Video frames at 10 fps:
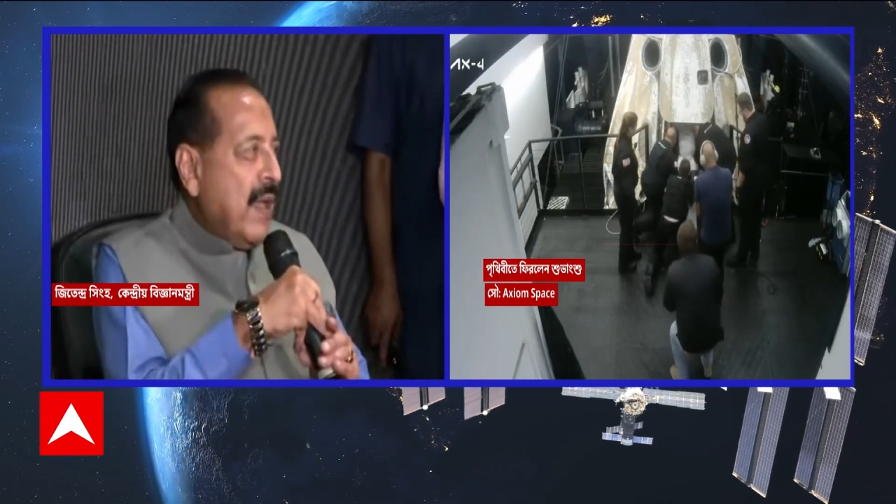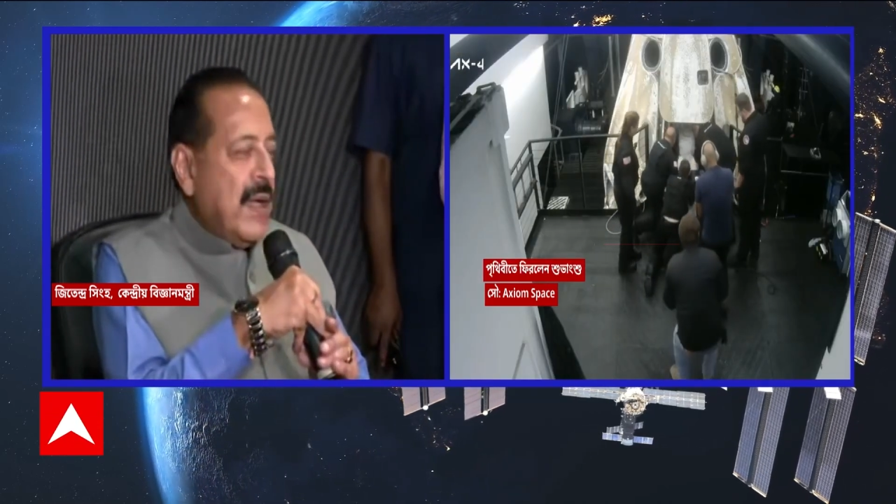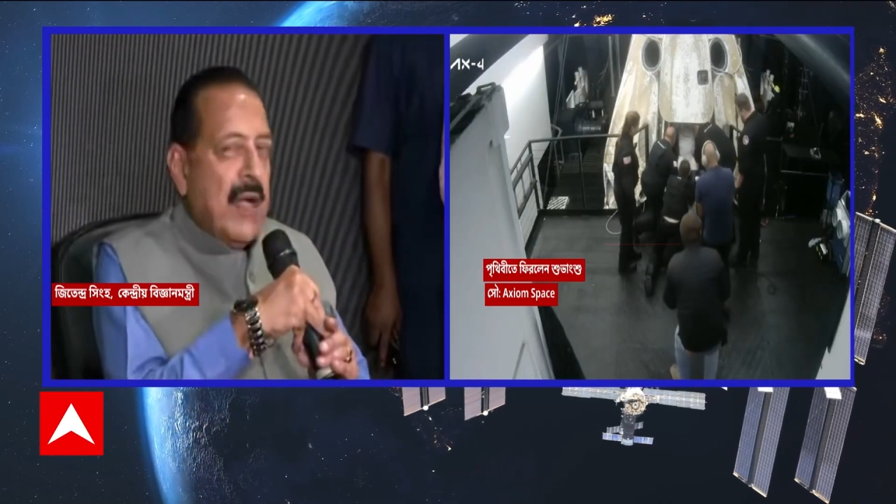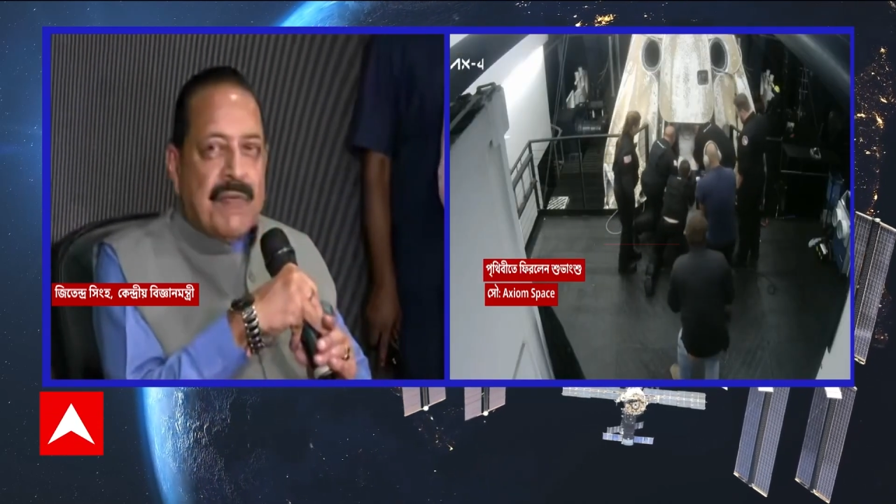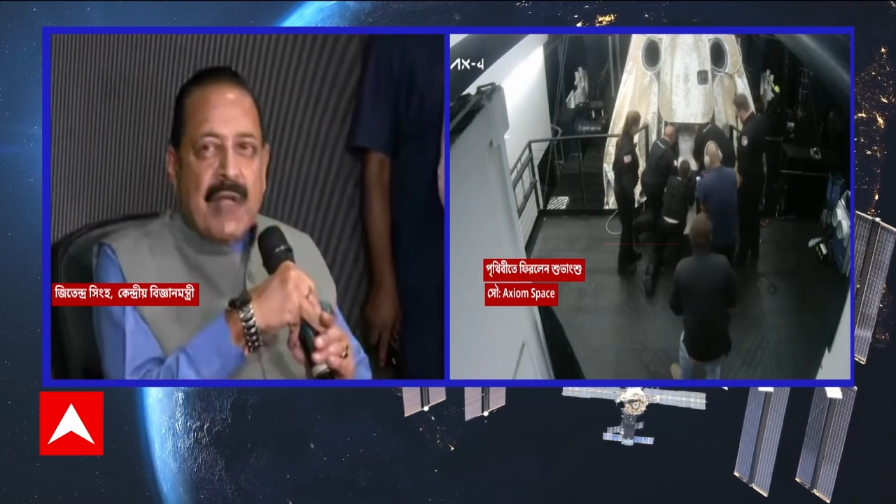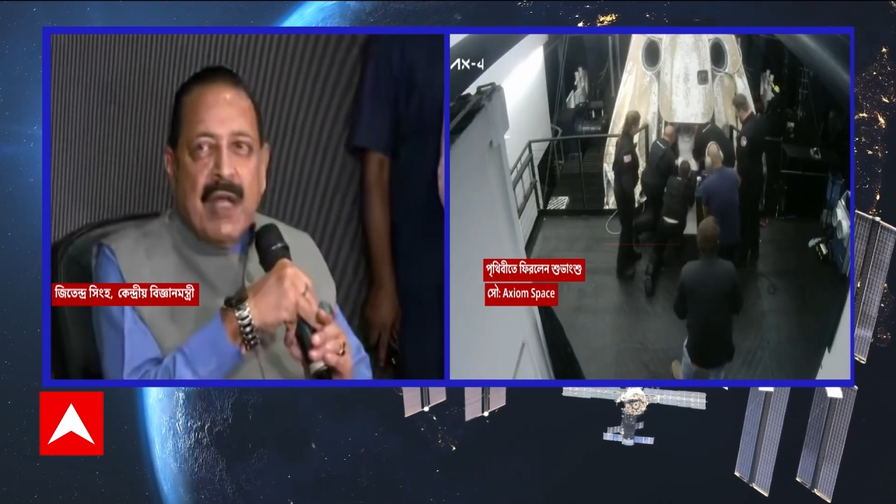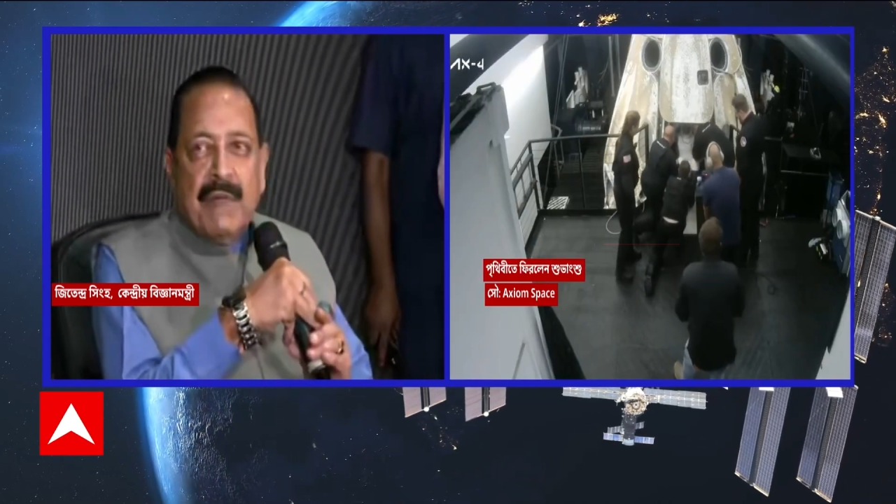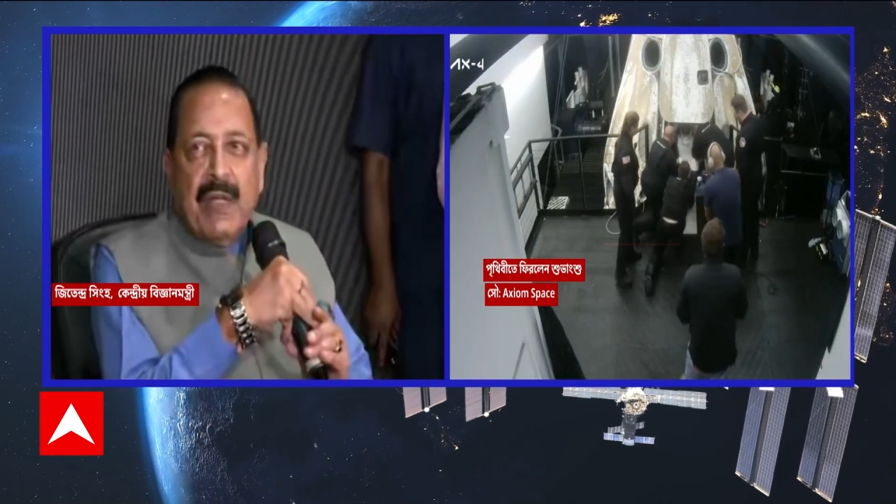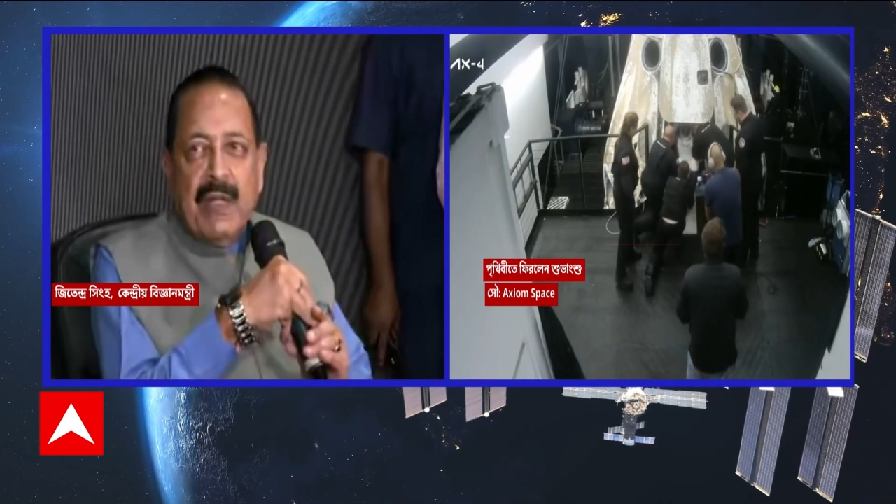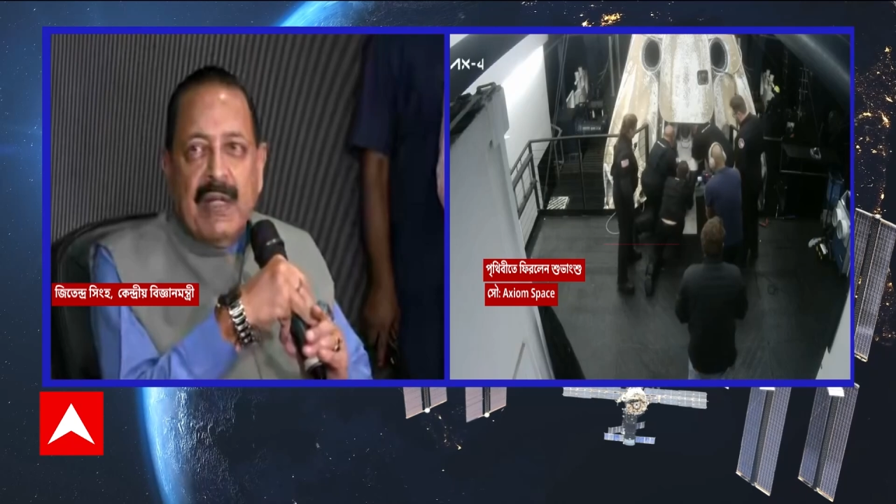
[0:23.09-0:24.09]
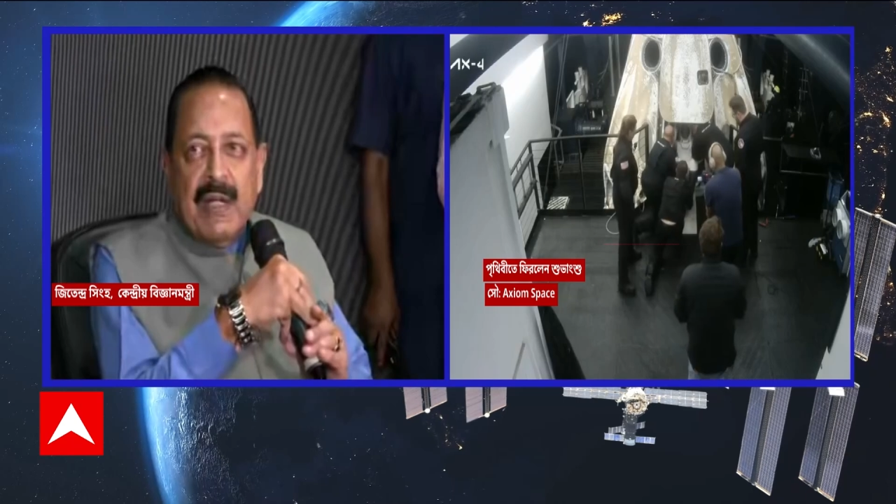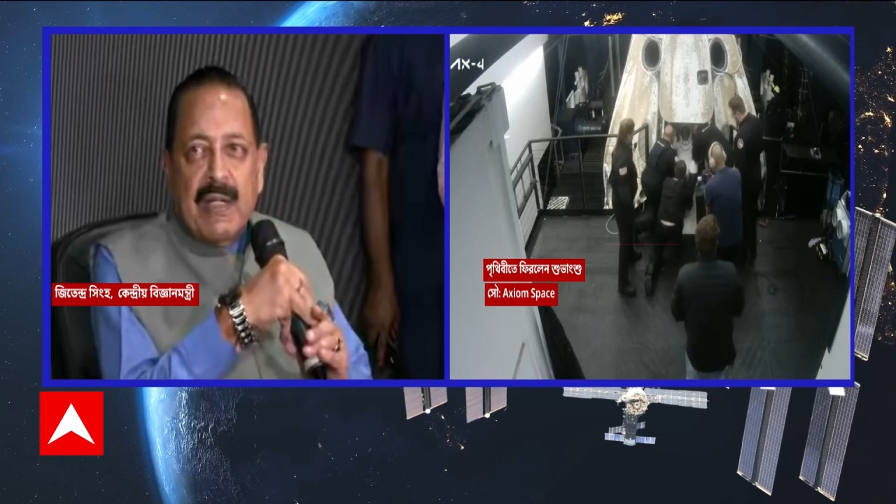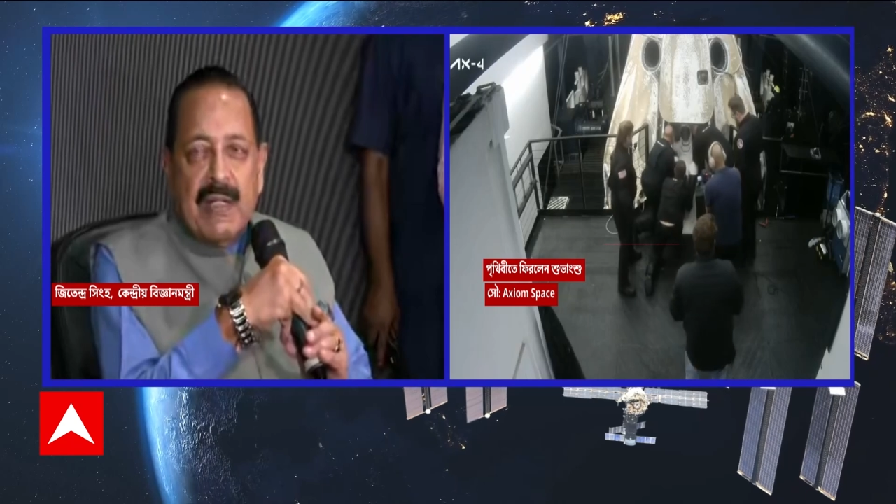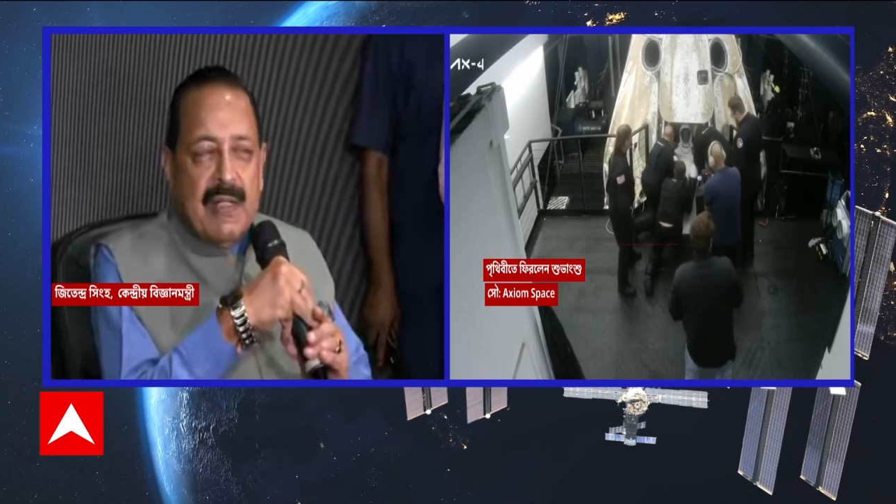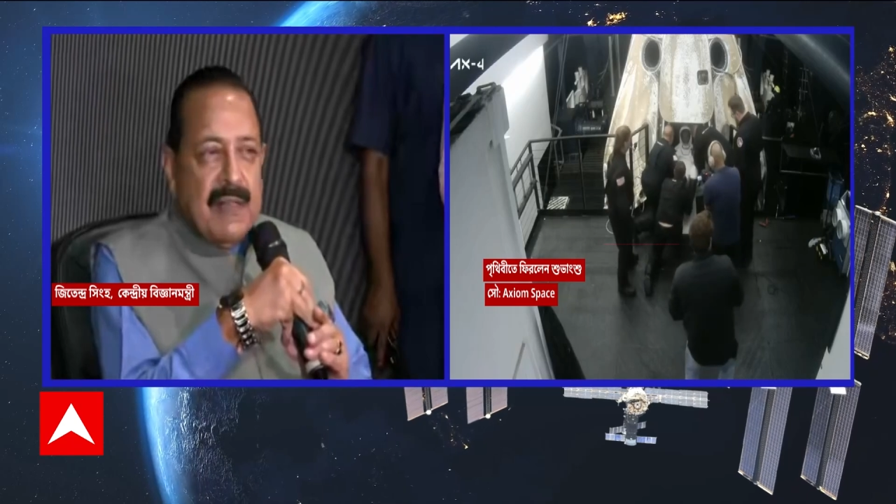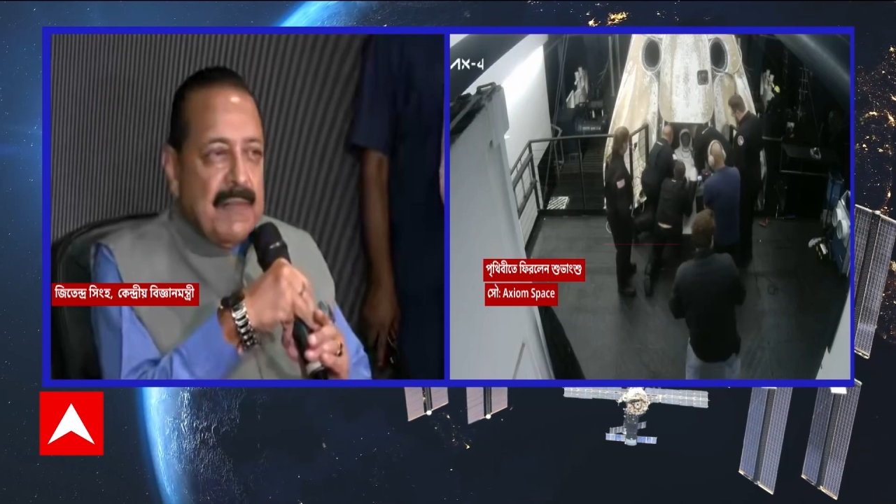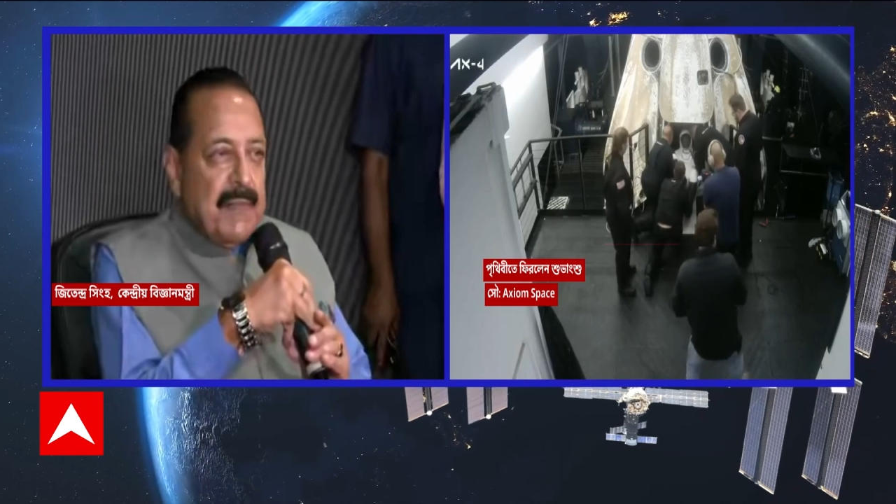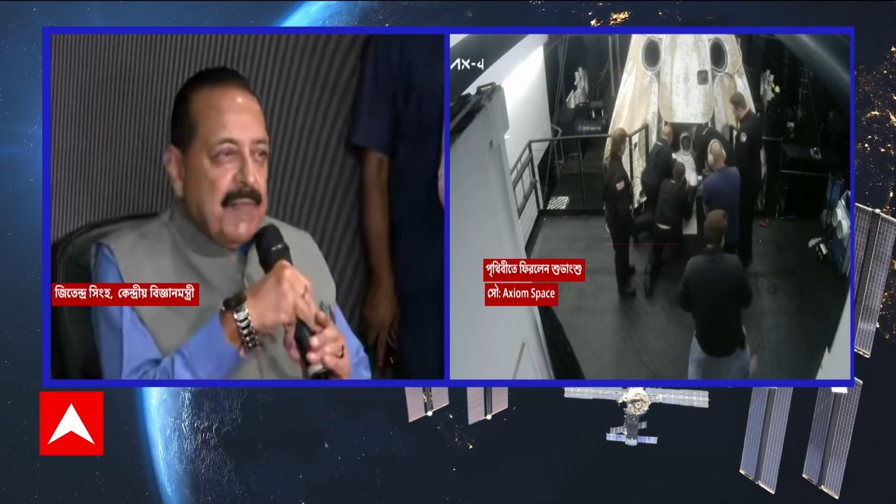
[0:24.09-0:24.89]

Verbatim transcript: and after having conducted